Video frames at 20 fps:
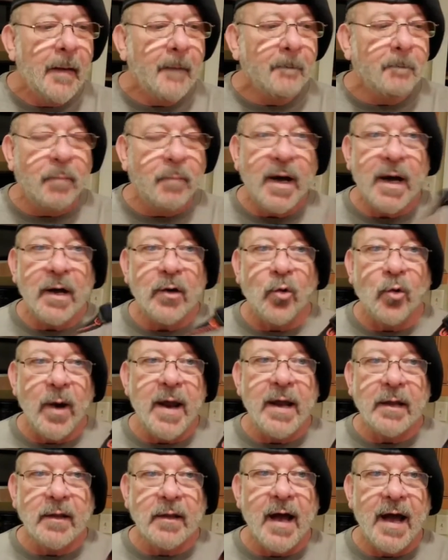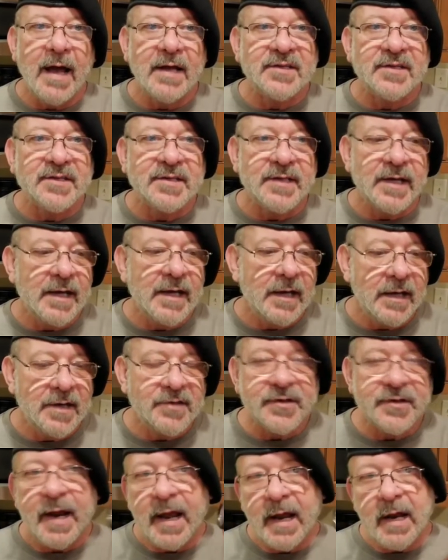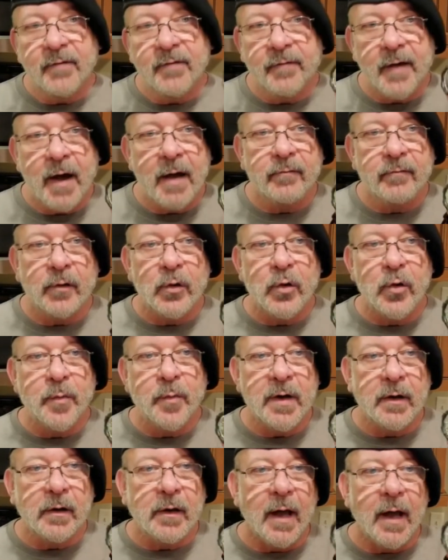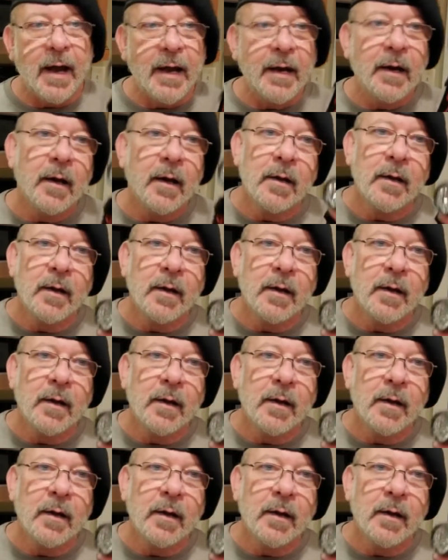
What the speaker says: But great lights. It is an 85 lumen light,